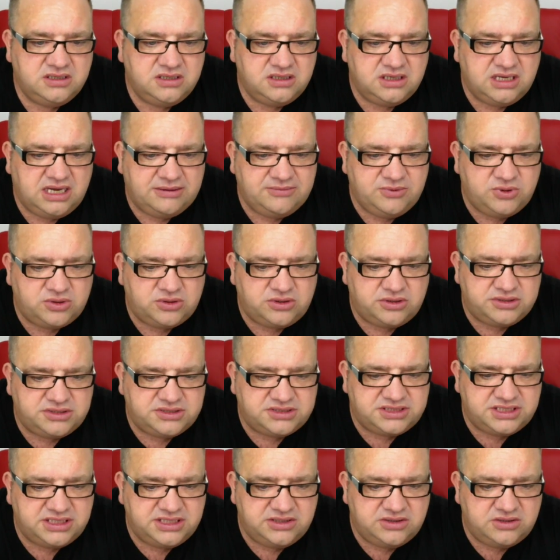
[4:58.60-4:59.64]
I'm not going to
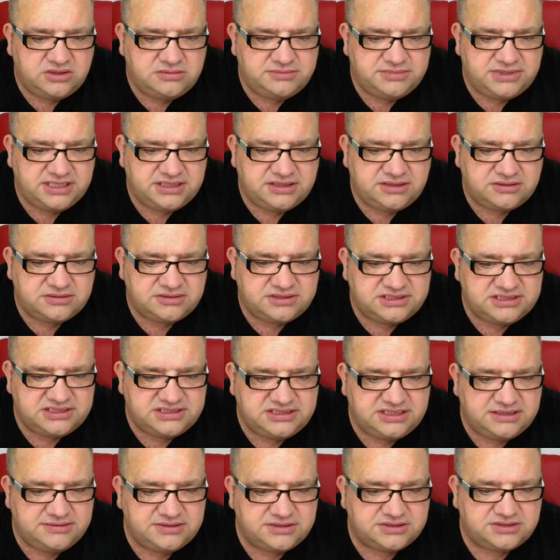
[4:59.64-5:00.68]
say, oh my God, these
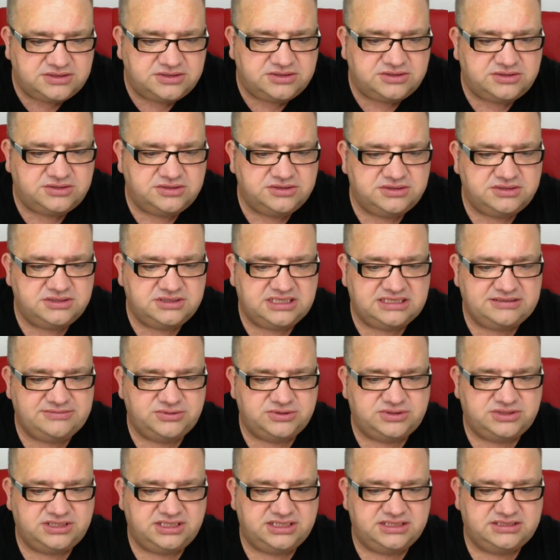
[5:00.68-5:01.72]
teams are so good and I
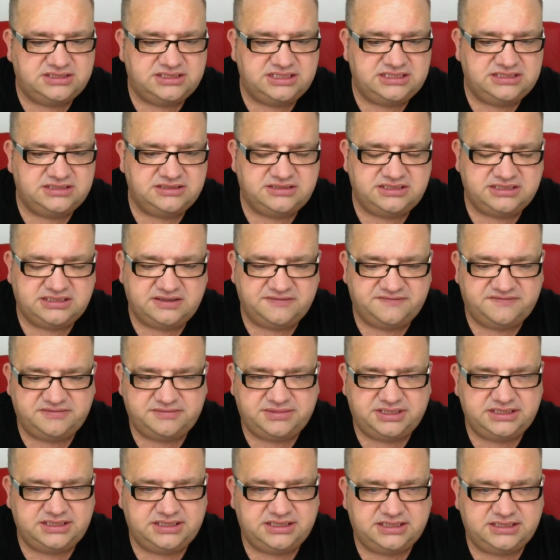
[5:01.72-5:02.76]
must get a season ticket for
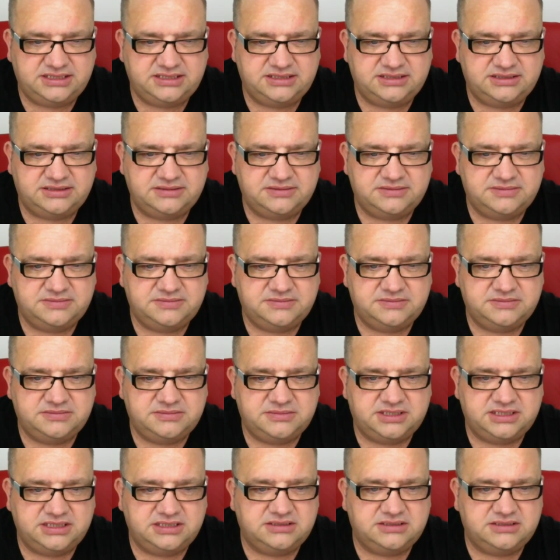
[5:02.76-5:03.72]
Man United. right?